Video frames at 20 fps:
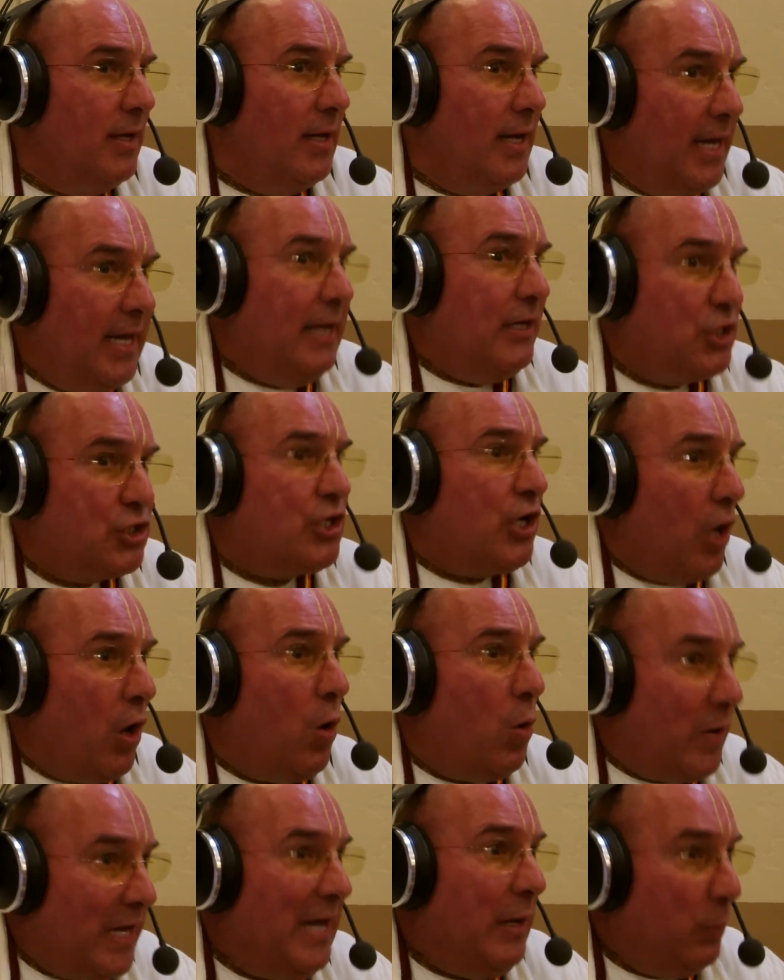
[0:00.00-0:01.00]
He
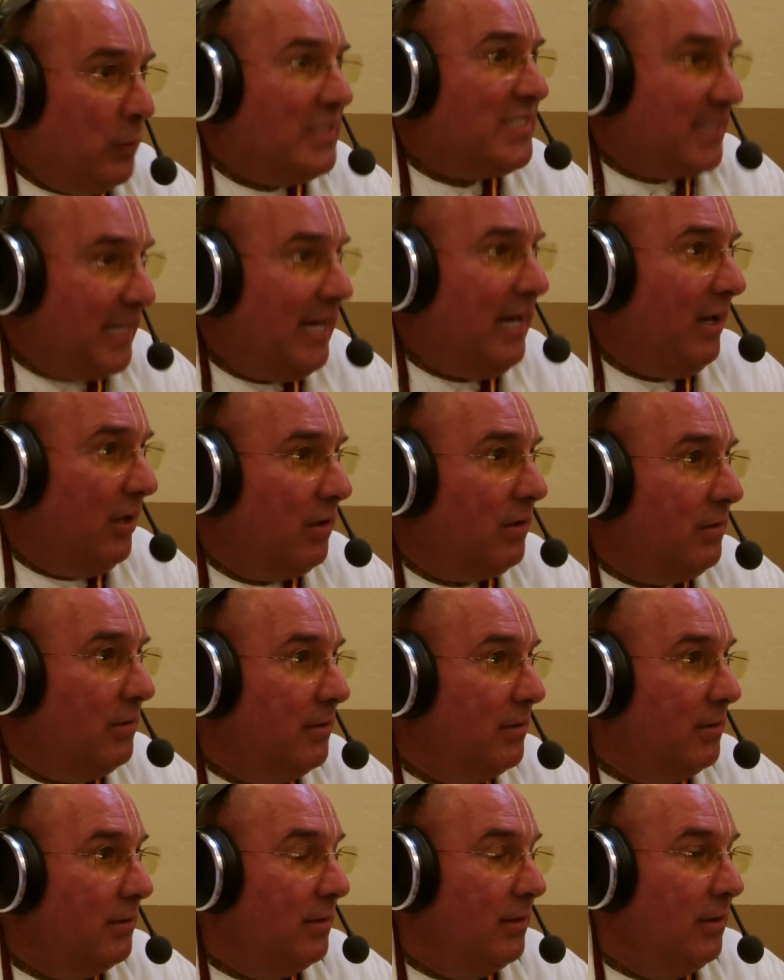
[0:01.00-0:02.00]
showed he was here,
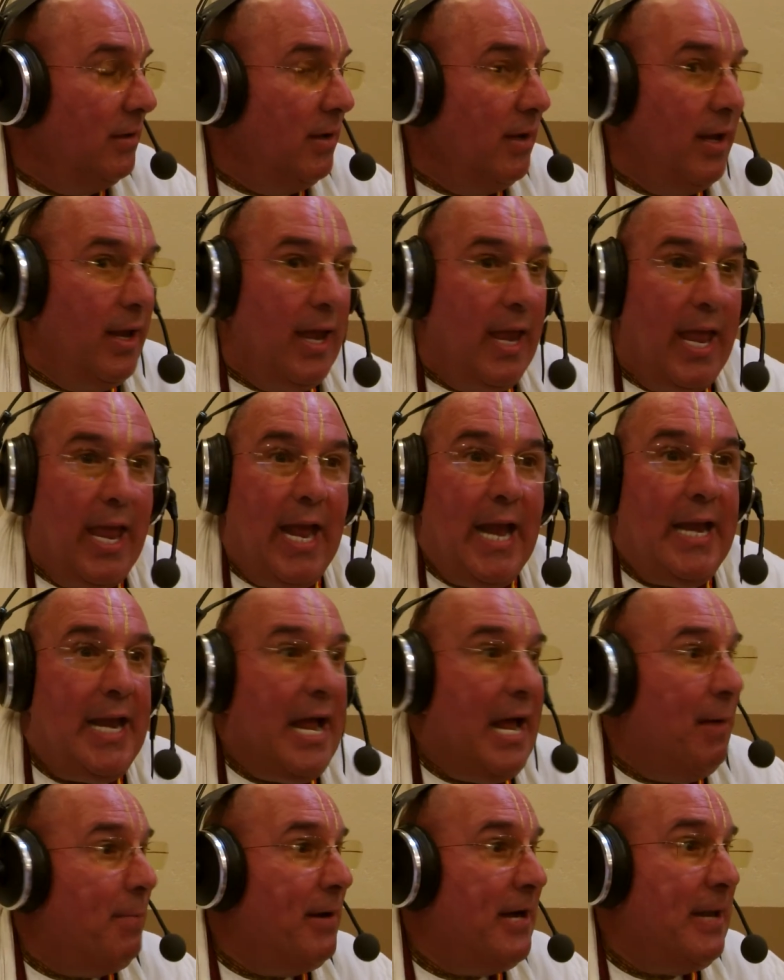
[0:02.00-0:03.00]
and
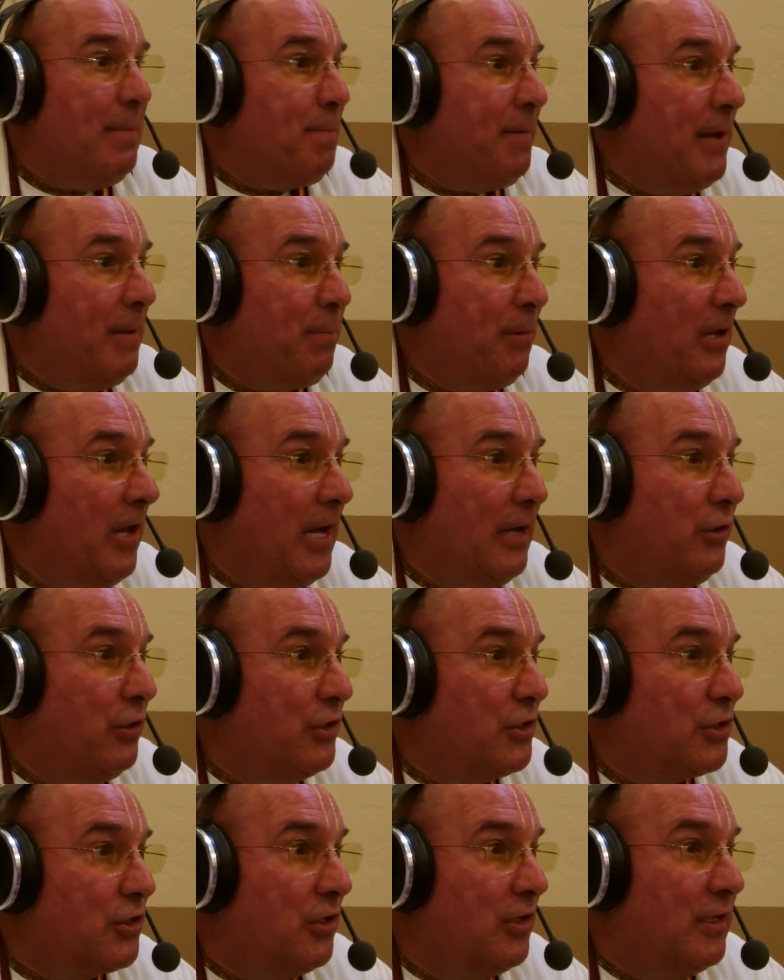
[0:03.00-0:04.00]
how many people
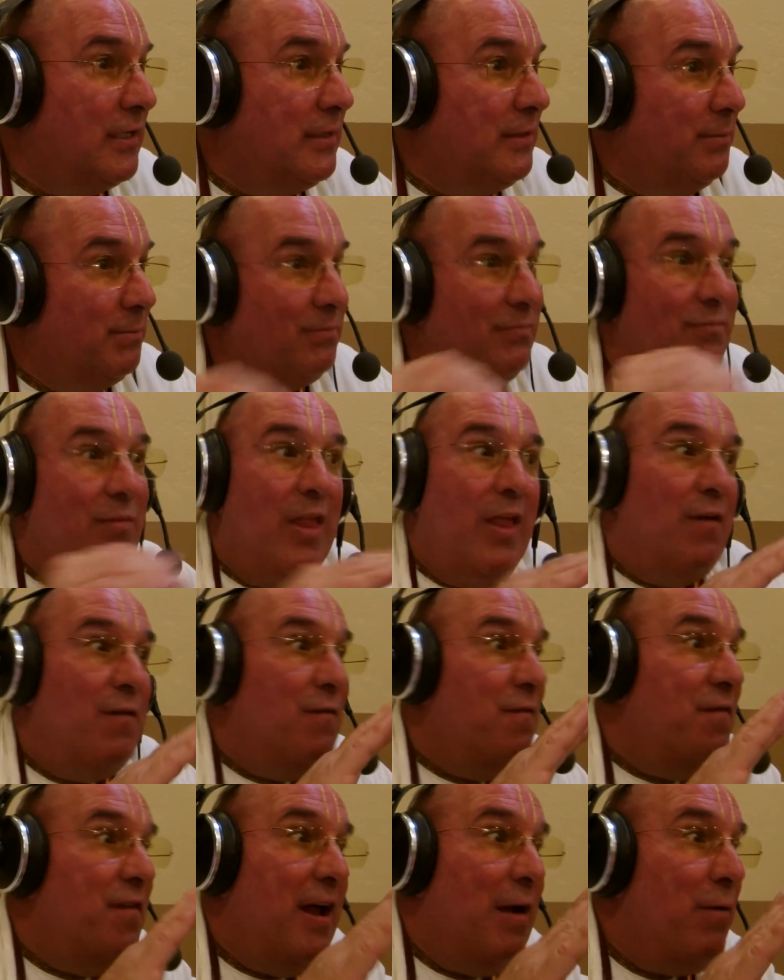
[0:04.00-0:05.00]
understood?
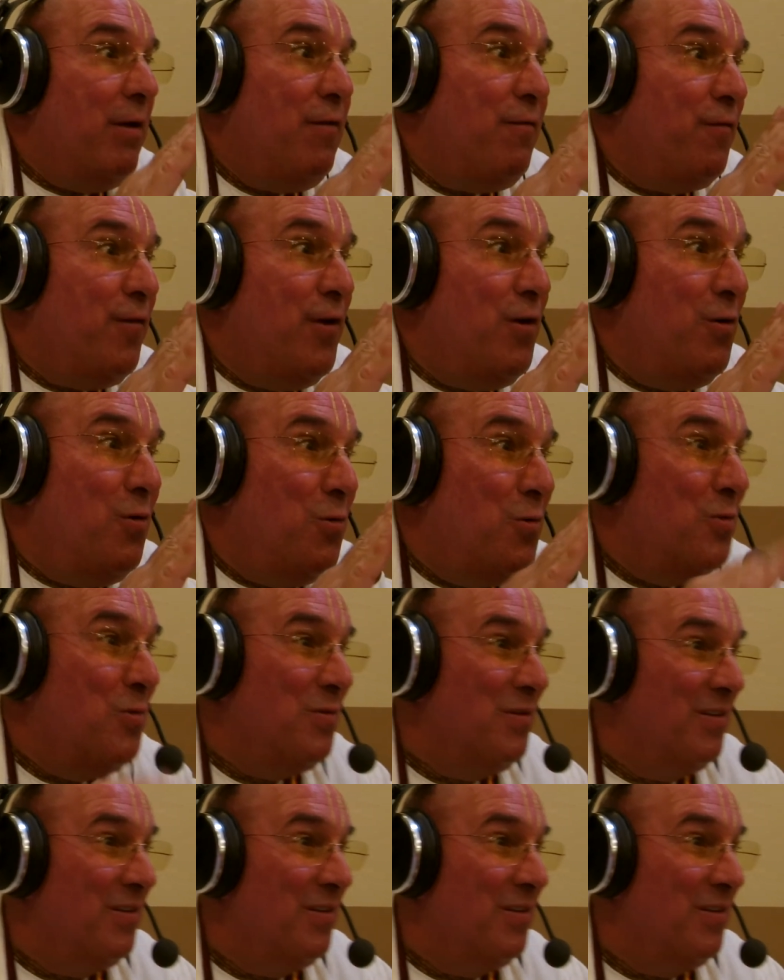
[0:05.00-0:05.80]
Very few.